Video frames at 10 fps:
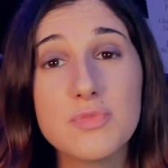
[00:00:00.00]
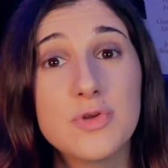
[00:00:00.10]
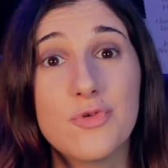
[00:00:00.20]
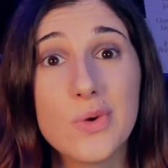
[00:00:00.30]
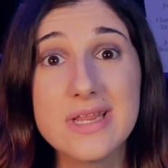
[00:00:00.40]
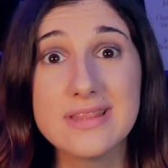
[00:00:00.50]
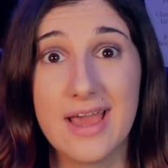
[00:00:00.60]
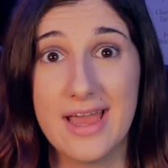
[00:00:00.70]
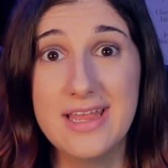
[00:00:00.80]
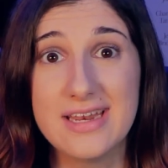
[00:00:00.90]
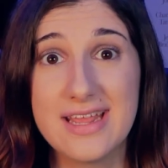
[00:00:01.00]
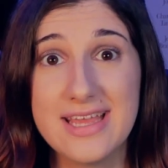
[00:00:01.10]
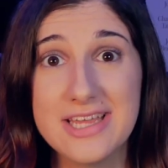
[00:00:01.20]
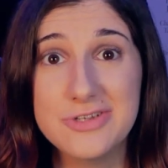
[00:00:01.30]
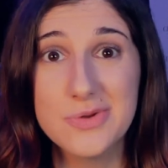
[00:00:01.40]
been avoiding that
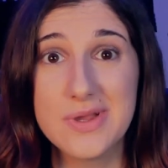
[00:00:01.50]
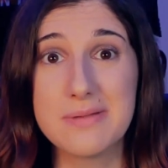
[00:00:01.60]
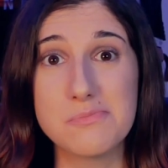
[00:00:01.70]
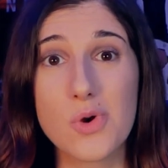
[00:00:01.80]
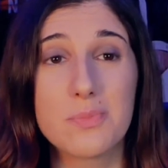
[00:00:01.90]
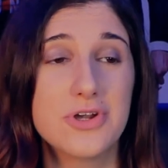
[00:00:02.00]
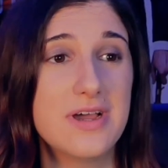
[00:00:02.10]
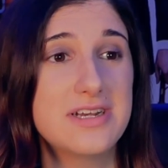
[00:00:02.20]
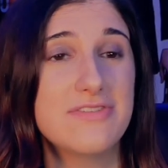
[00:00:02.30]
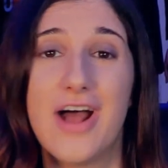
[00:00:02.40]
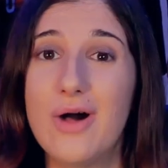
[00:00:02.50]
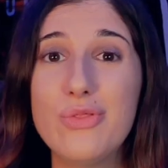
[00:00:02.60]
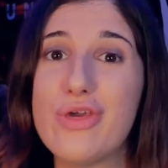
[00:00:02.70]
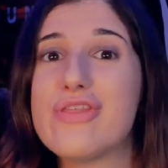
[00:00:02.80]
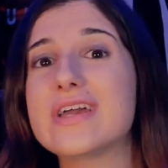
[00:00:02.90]
and doing more productive,
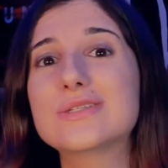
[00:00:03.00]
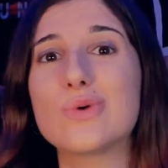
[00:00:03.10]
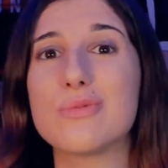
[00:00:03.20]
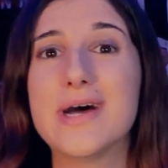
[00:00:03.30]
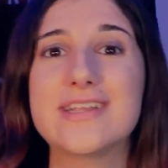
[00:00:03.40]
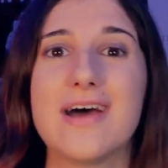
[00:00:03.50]
healthy things with my